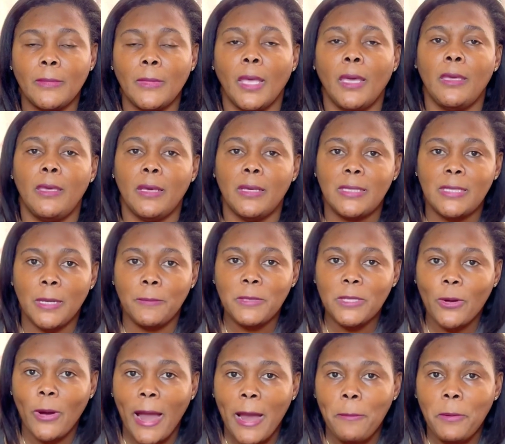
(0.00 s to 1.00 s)
your
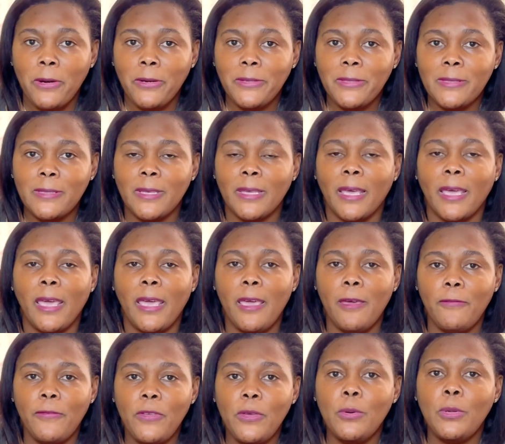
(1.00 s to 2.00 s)
subscribers,
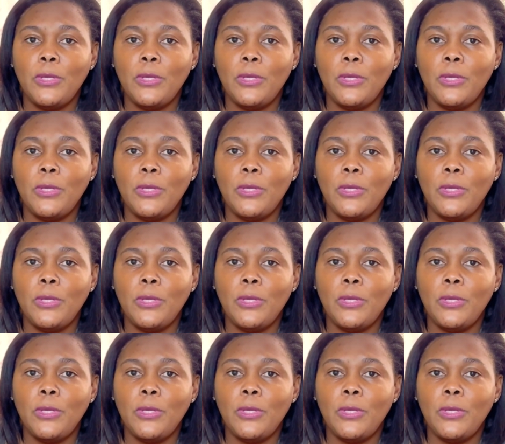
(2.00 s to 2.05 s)
if you